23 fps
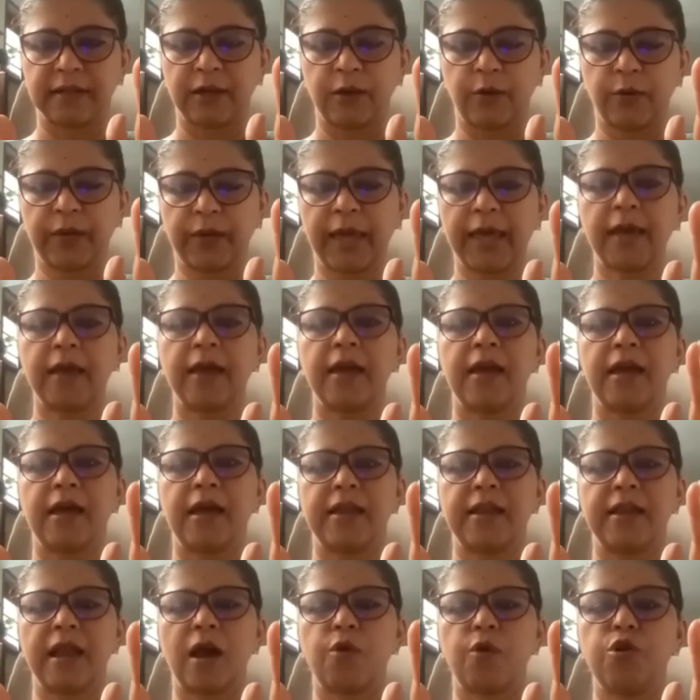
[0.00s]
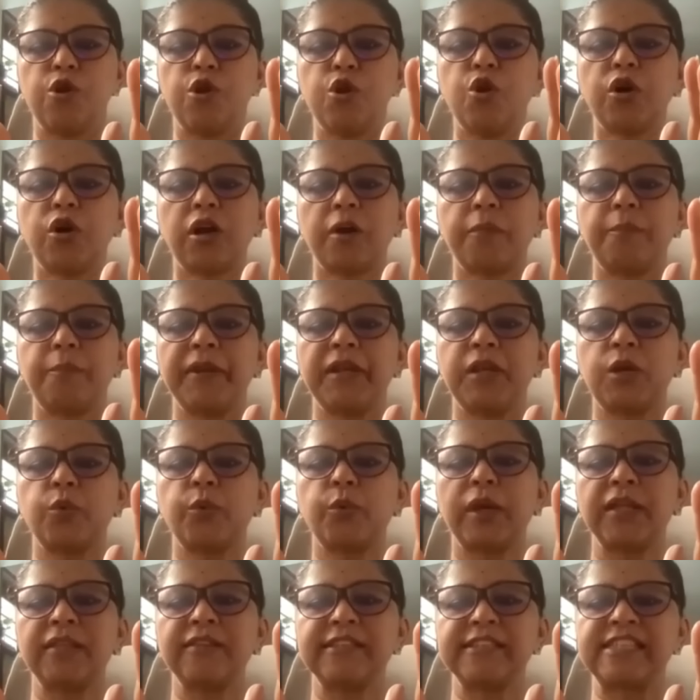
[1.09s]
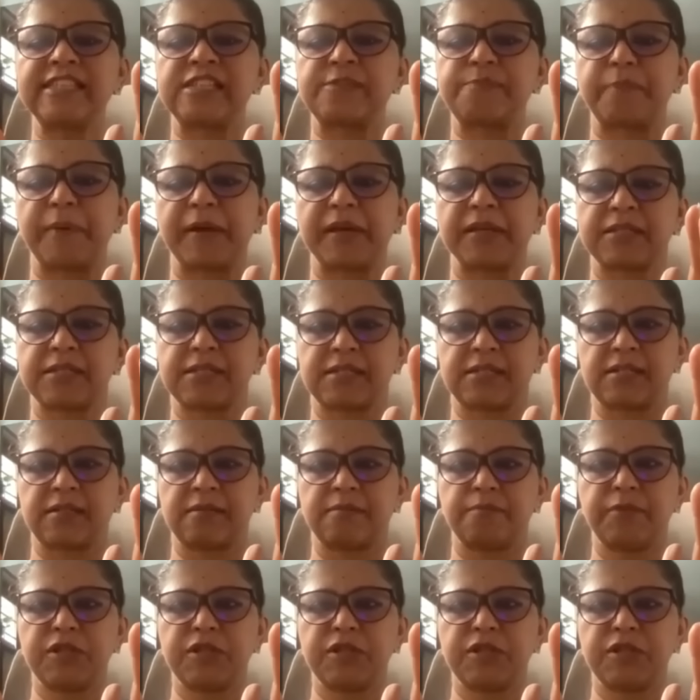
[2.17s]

Okay, now look between the space